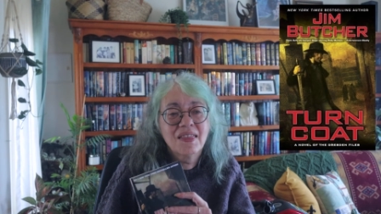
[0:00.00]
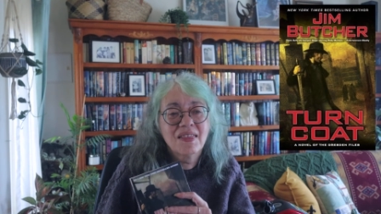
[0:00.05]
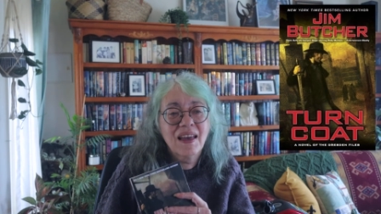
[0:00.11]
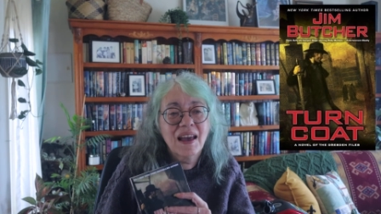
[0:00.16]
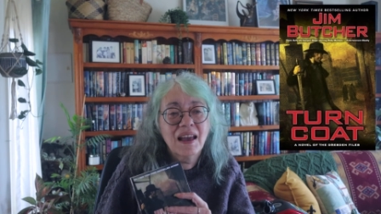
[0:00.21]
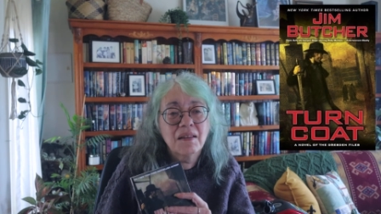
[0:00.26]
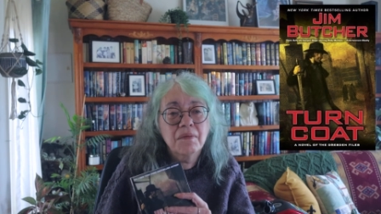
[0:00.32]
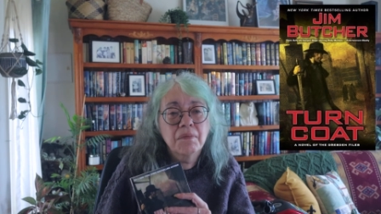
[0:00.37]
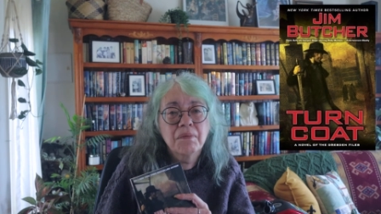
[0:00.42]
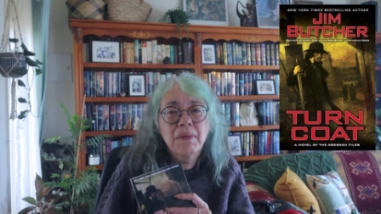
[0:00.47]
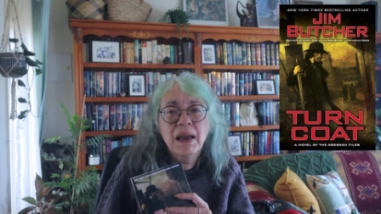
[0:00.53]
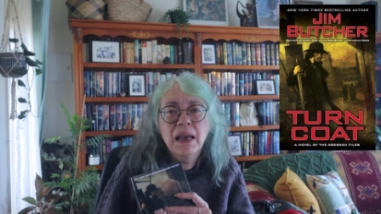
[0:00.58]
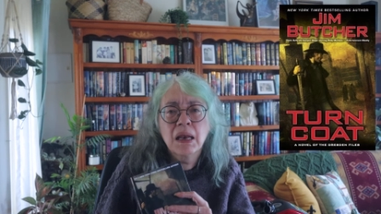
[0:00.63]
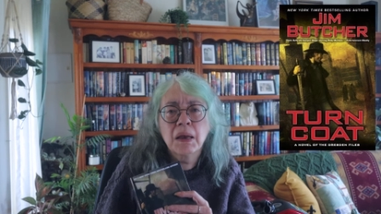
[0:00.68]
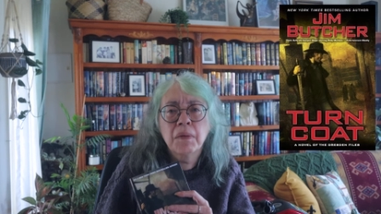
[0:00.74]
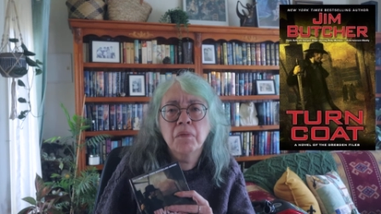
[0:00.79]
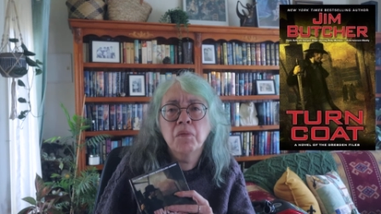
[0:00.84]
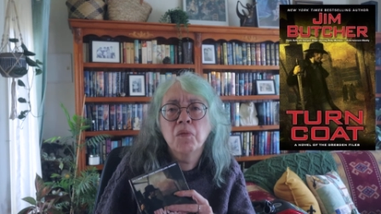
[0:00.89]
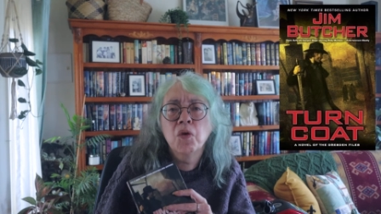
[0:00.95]
That
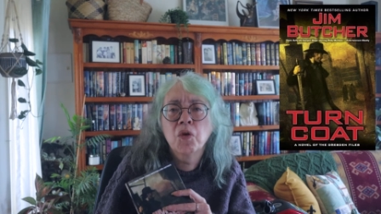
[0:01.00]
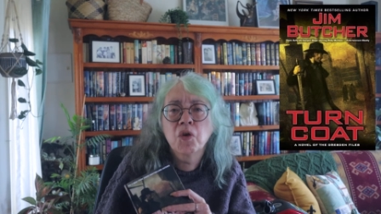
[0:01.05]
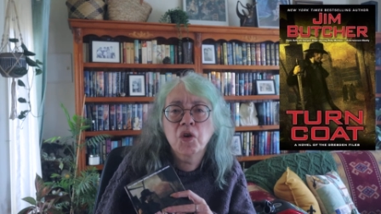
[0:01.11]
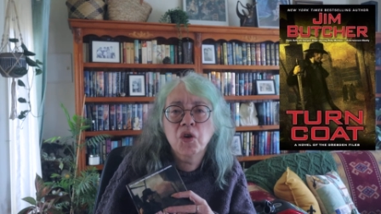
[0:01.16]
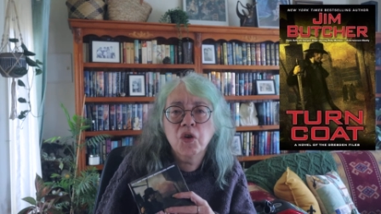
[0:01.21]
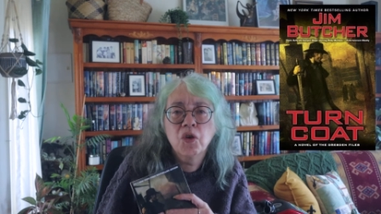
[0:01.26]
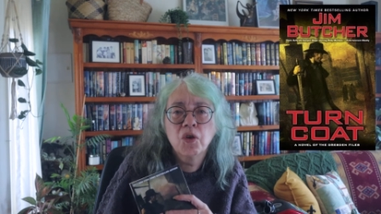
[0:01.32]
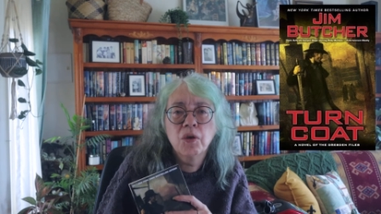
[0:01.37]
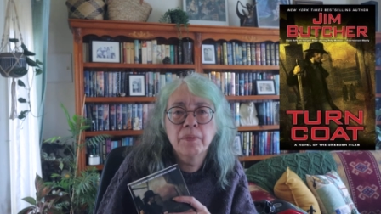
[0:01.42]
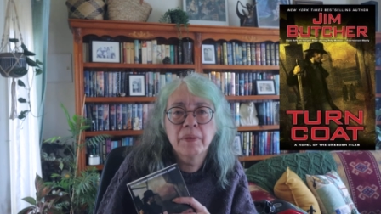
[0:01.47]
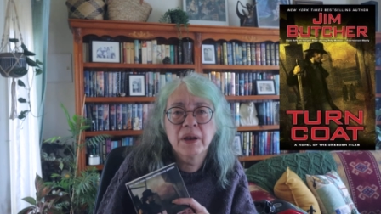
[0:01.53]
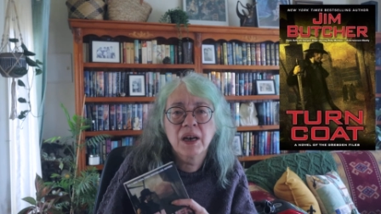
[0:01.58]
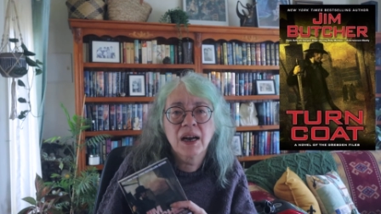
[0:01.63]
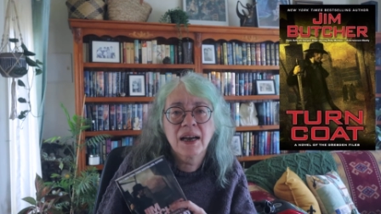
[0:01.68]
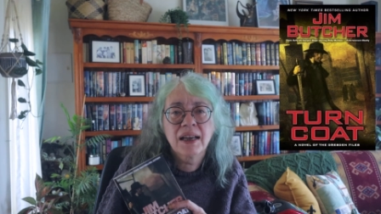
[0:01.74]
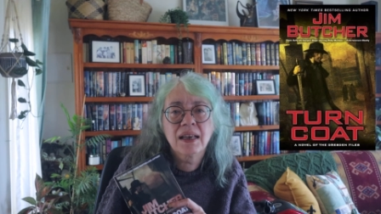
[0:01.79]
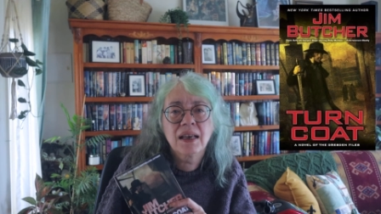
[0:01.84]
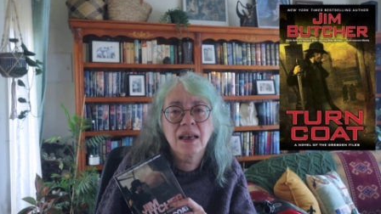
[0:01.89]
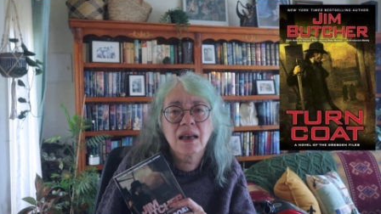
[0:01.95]
made him more human,
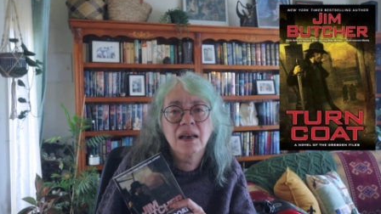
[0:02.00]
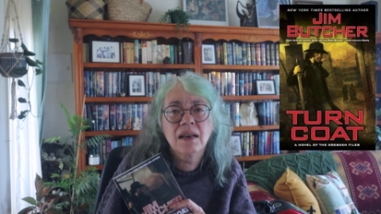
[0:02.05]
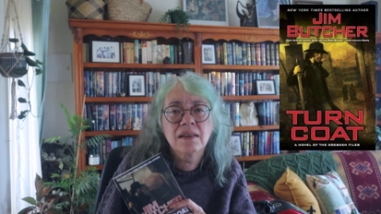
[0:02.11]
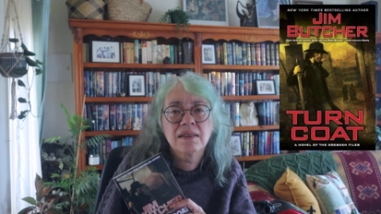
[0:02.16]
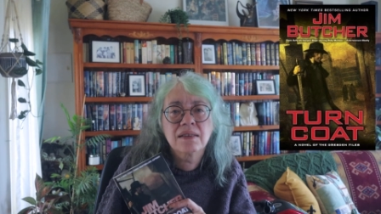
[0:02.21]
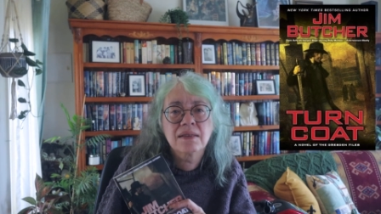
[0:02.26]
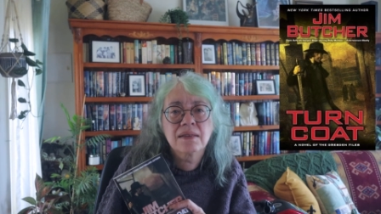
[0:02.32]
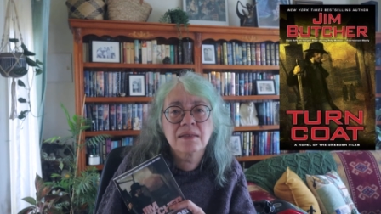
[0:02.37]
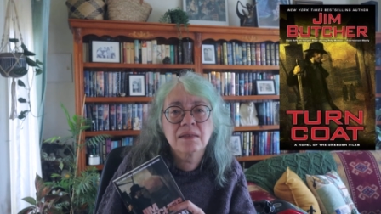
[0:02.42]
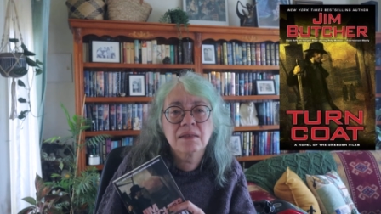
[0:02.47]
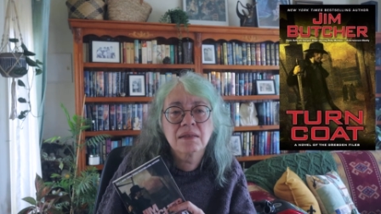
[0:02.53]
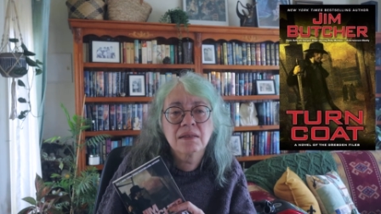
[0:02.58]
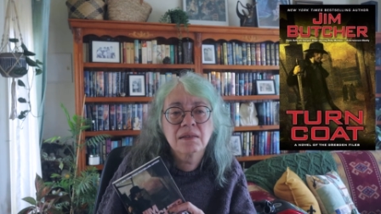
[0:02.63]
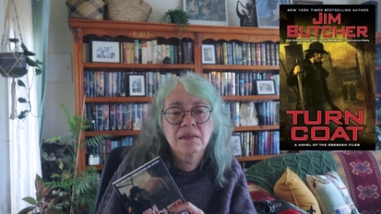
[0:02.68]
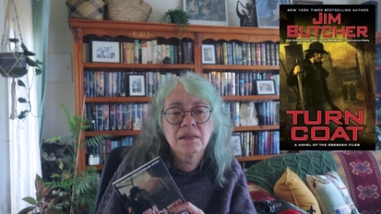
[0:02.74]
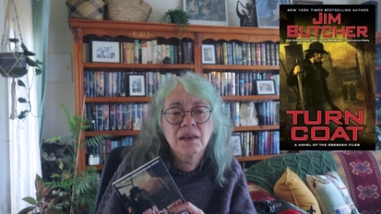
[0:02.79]
I guess.